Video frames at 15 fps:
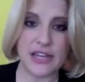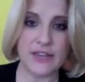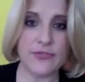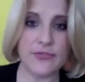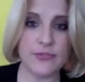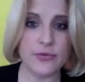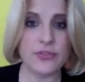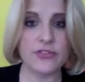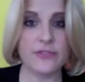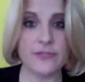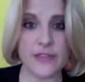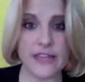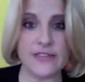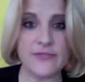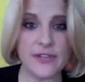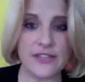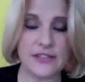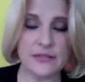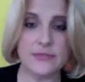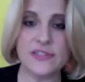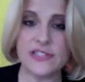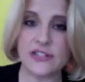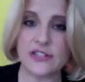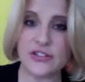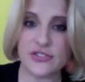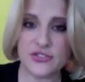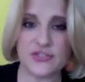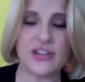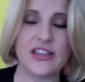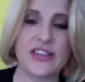for the flood victims in
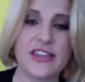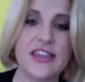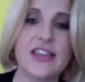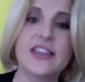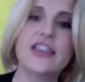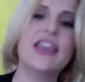Australia.